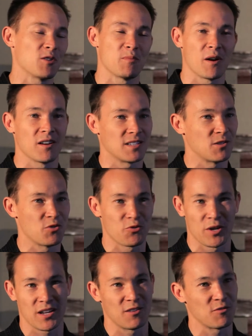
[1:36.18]
go to bars, I don't
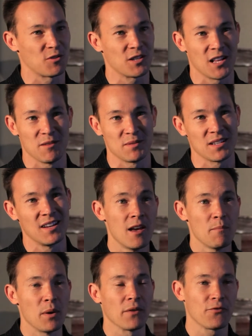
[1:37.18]
drink, I don't go to clubs.
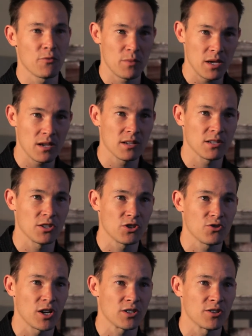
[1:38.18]
But for me as an
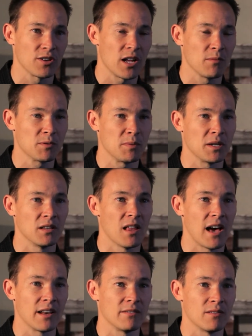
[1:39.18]
instructor, it helps me in a
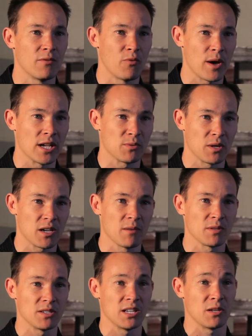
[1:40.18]
lot of ways when it
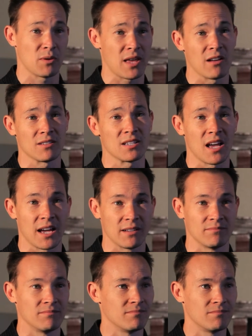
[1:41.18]
comes to dealing with outside
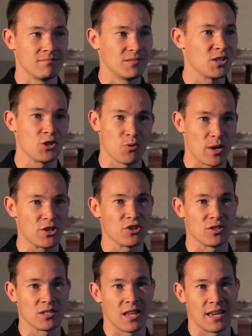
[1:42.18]

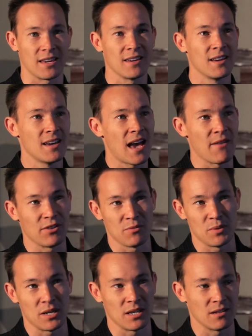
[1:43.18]
situations like having to
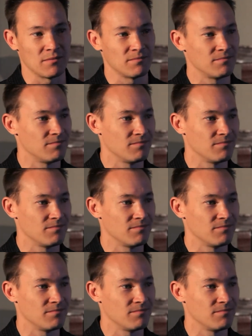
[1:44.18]
be